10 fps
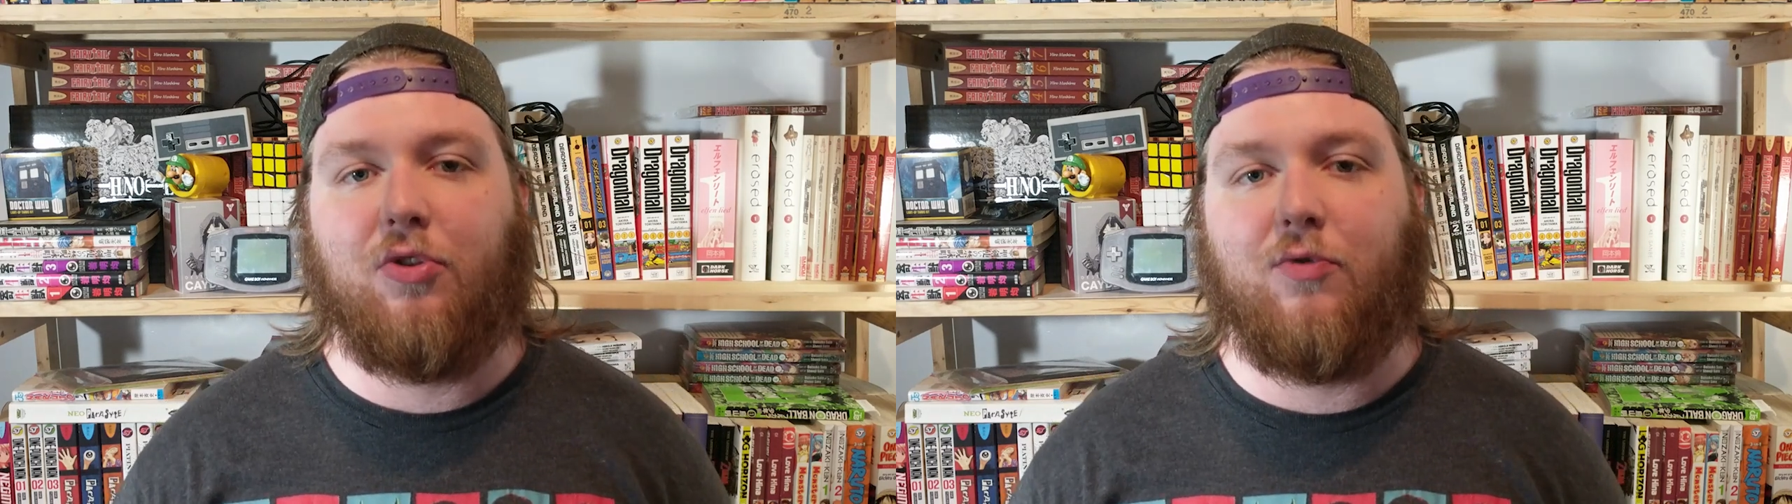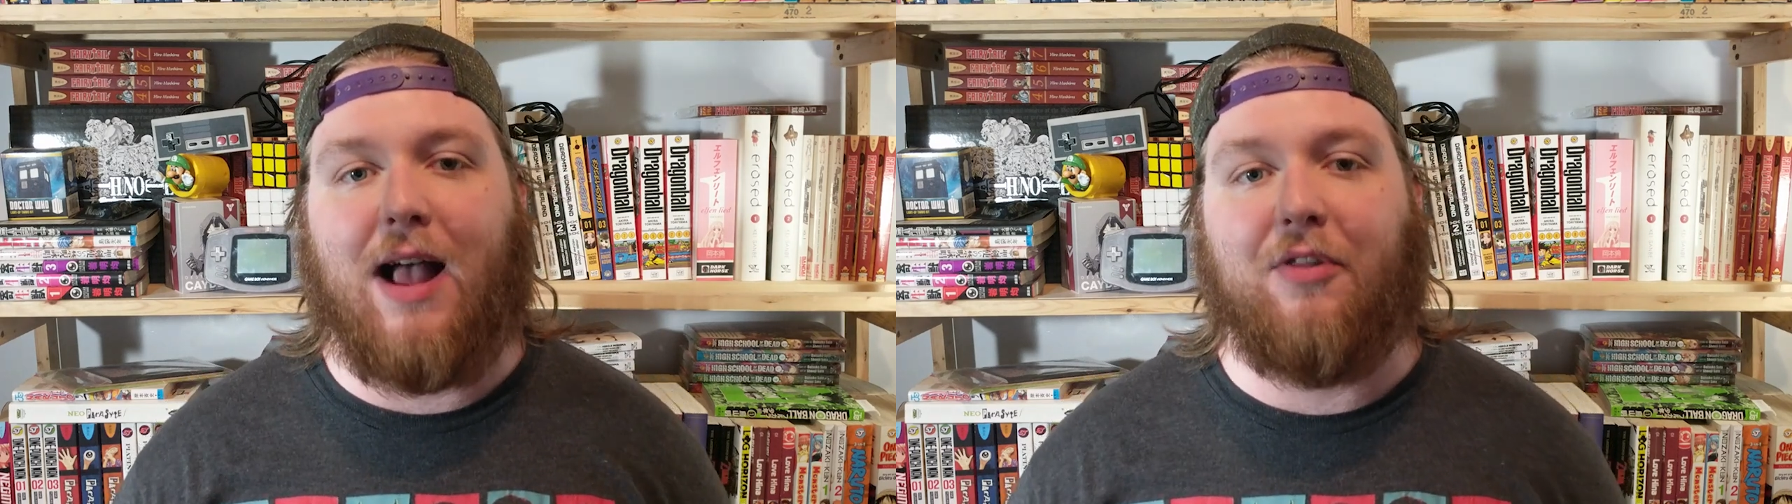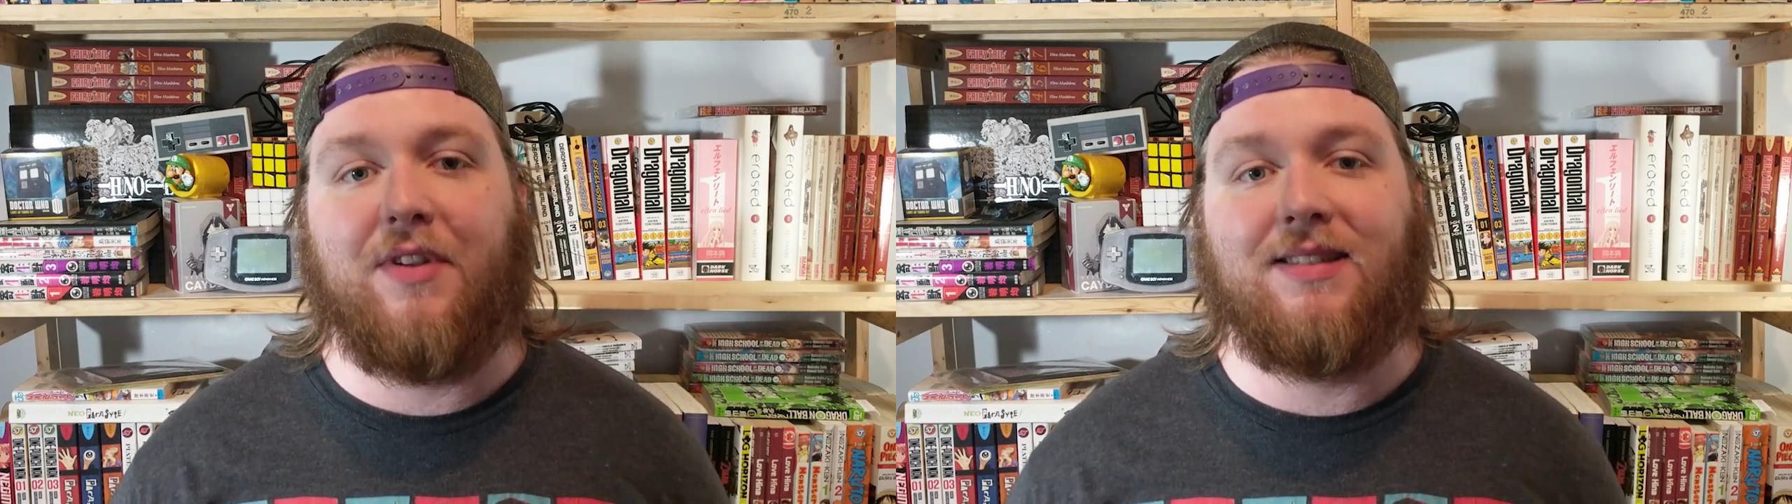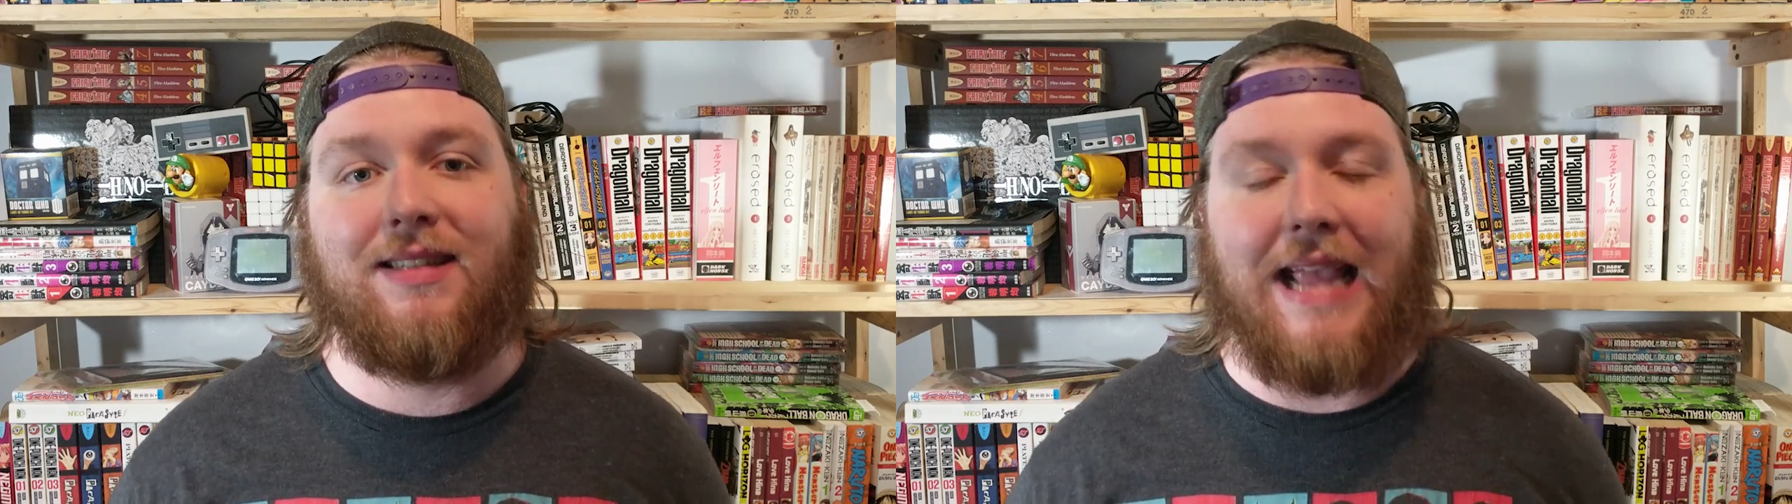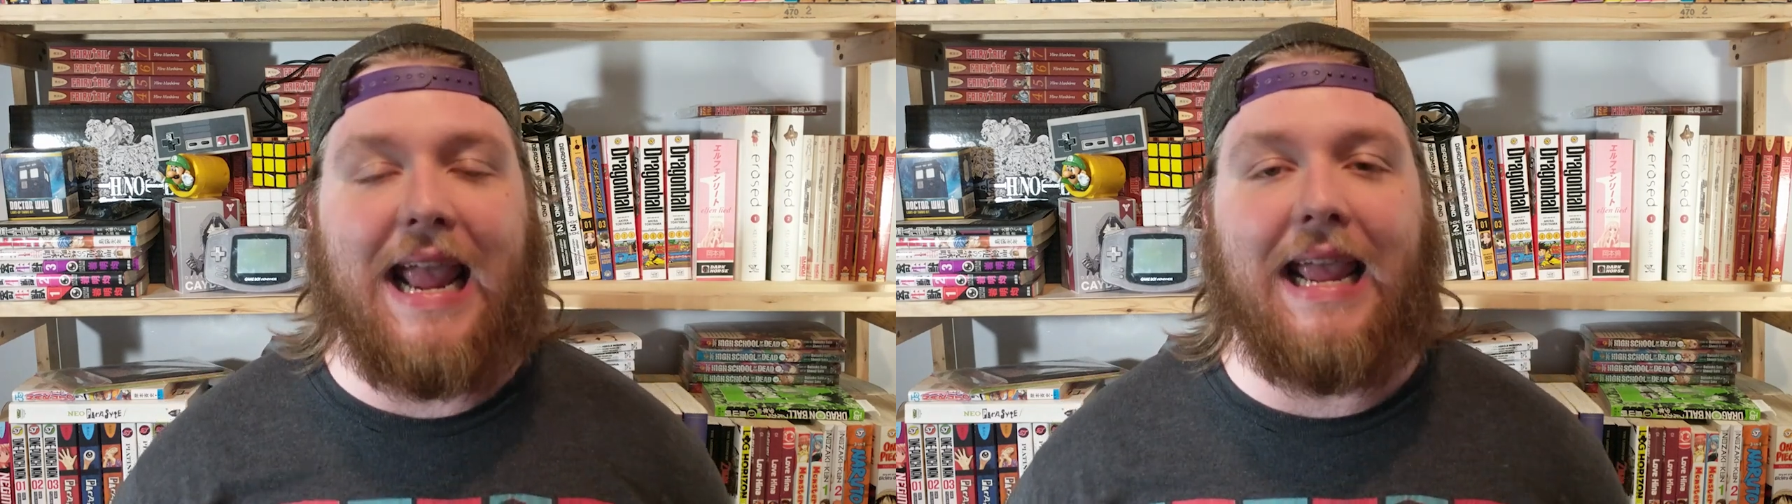throughout this
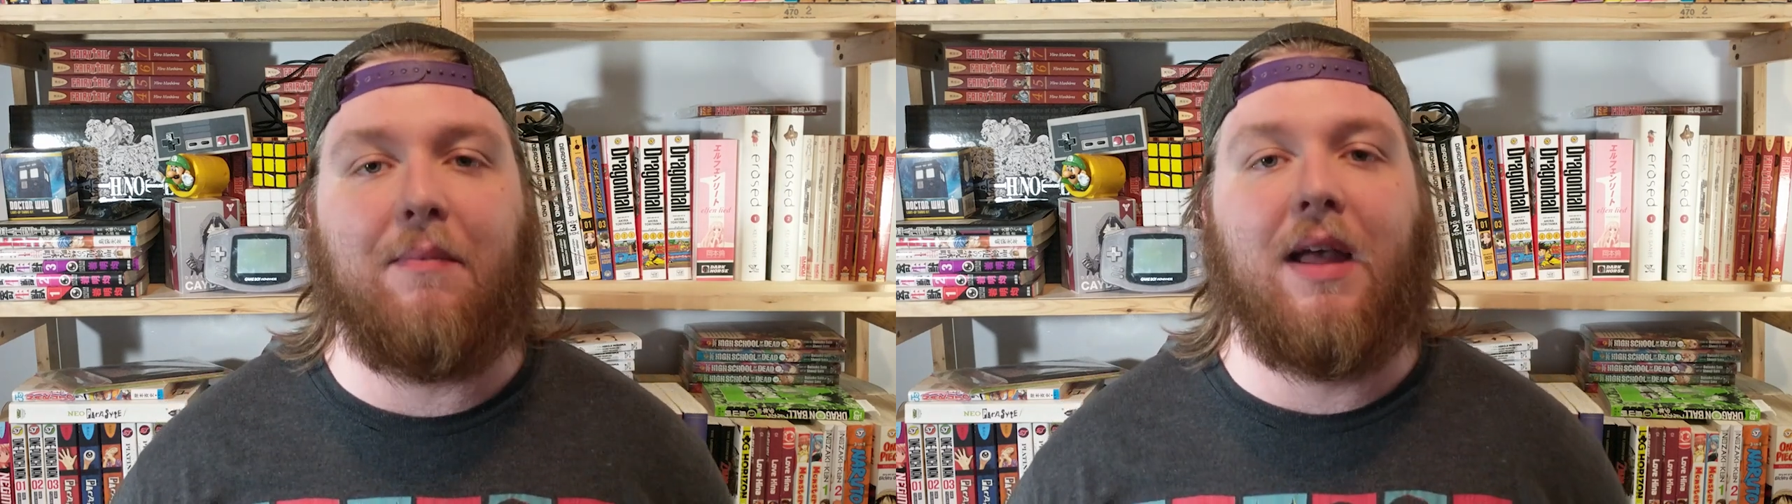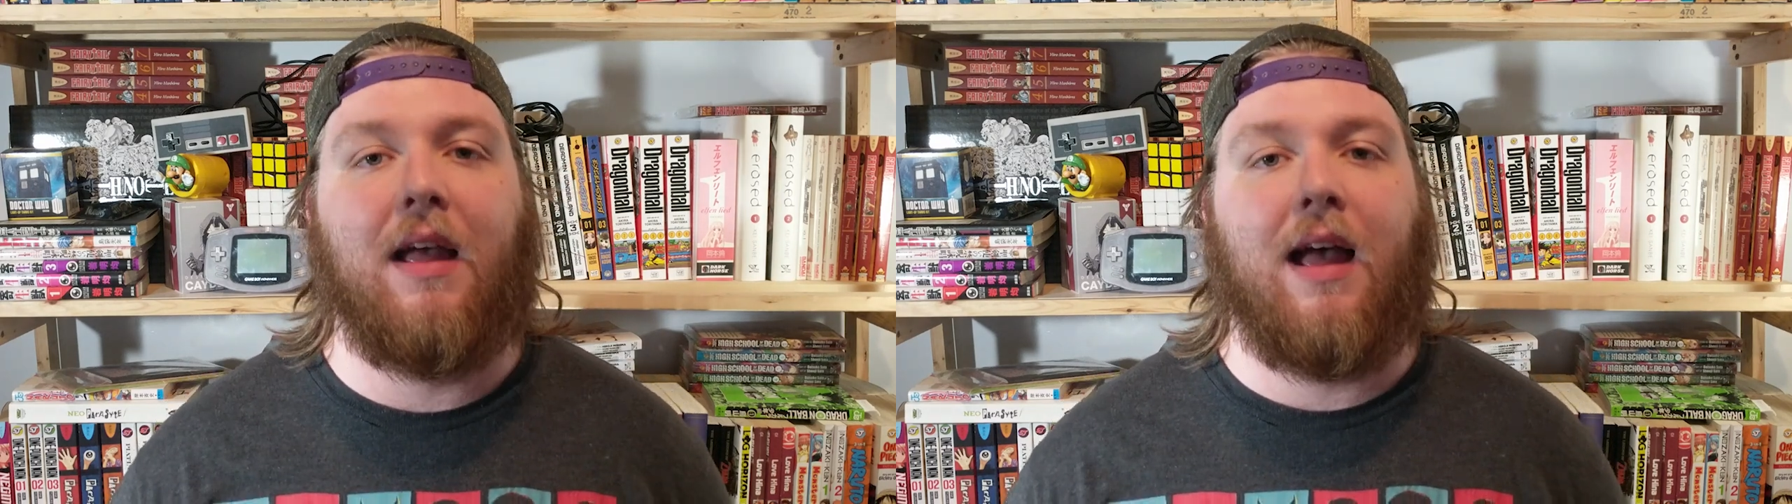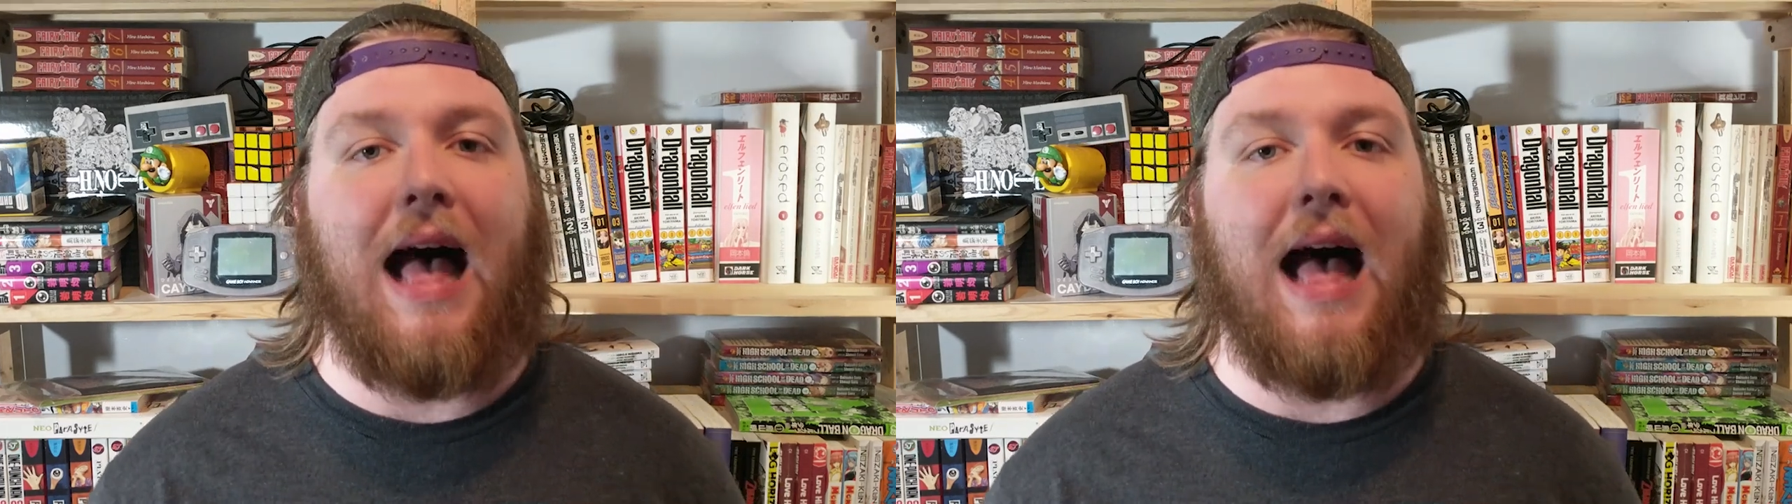game